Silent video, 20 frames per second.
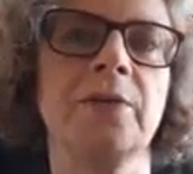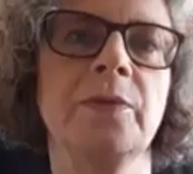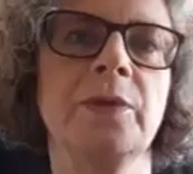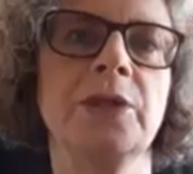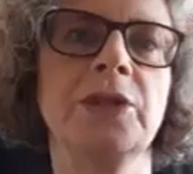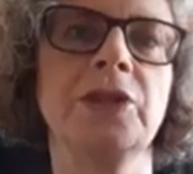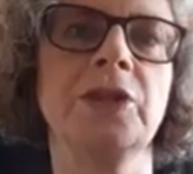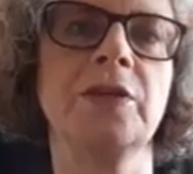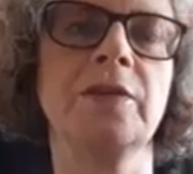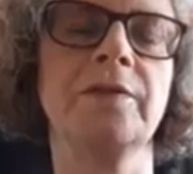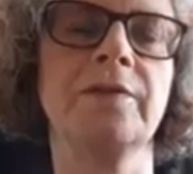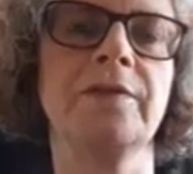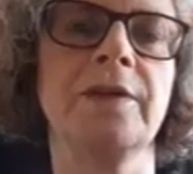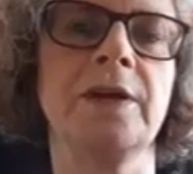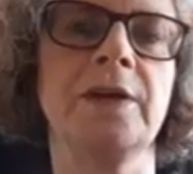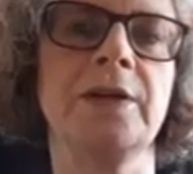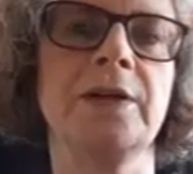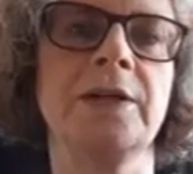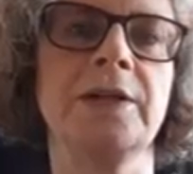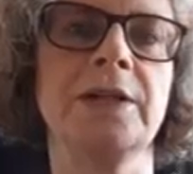which you can
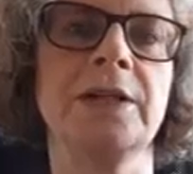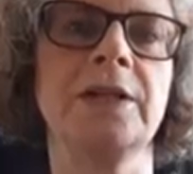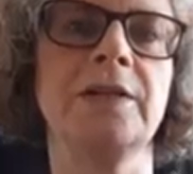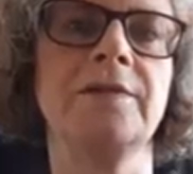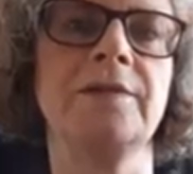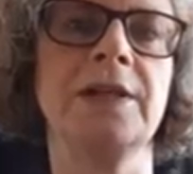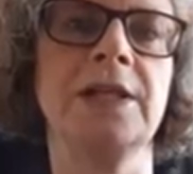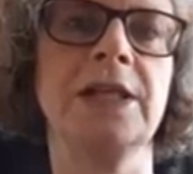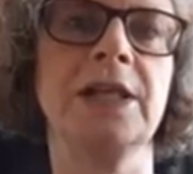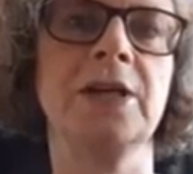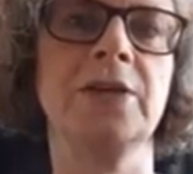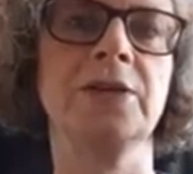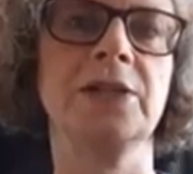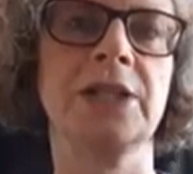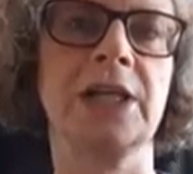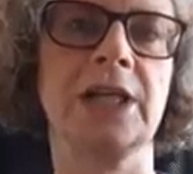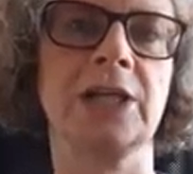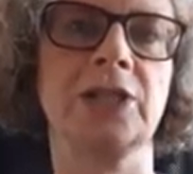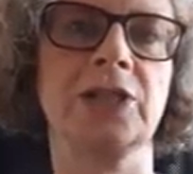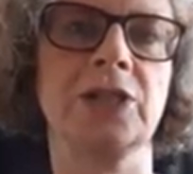find in the video
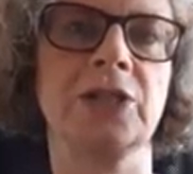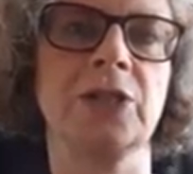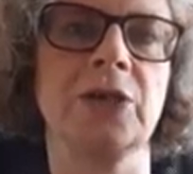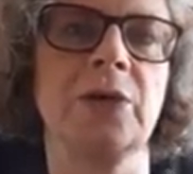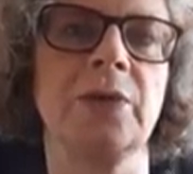section